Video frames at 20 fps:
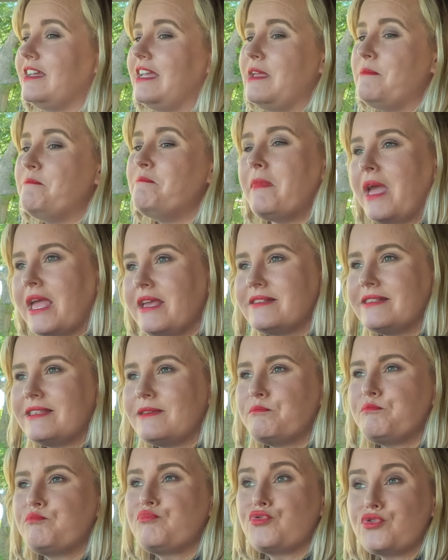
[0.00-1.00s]
it makes it
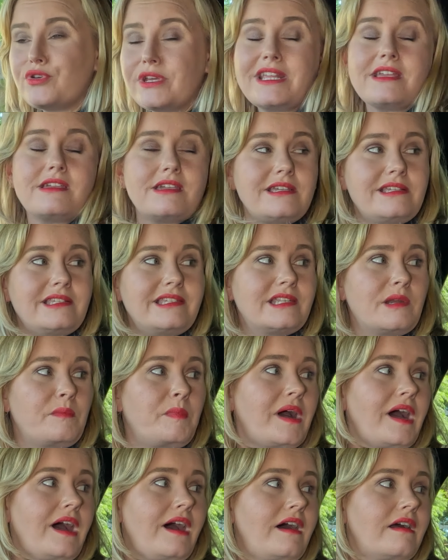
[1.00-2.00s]
pretty easy to
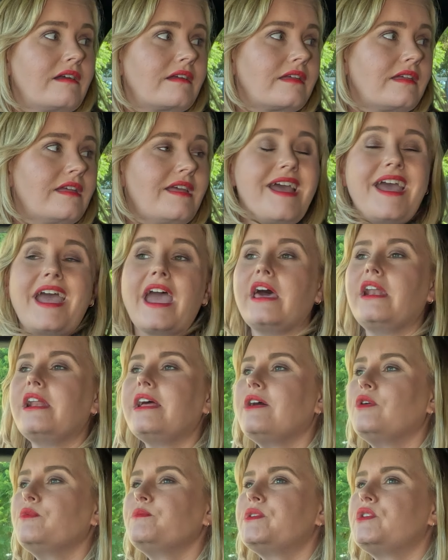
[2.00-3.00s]
park, and it
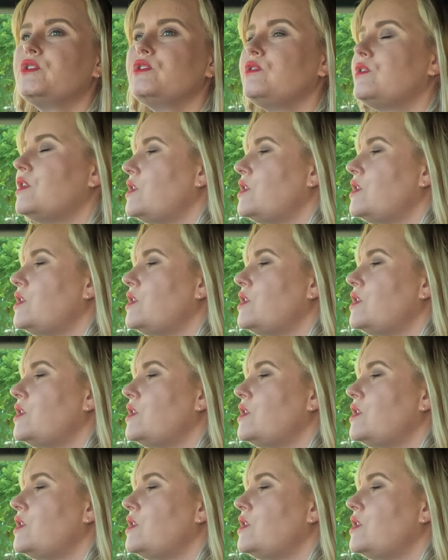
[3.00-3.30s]
helps too